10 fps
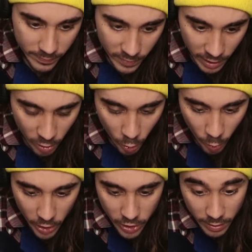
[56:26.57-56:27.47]
That's a cool
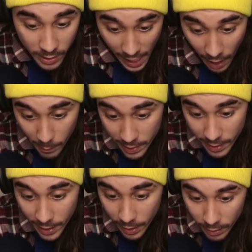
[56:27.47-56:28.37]
question. Yeah, I mean,
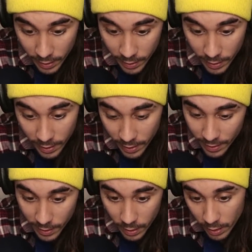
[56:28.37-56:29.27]
I
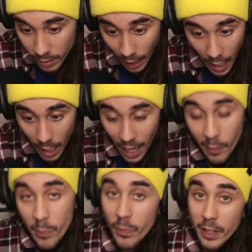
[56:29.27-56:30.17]

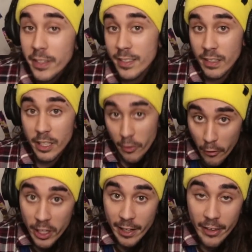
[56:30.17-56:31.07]
would. It's
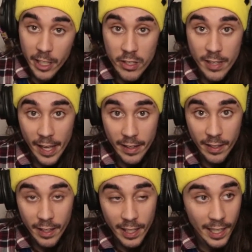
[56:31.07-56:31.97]
free, like you said,
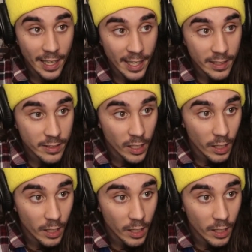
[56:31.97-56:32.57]
and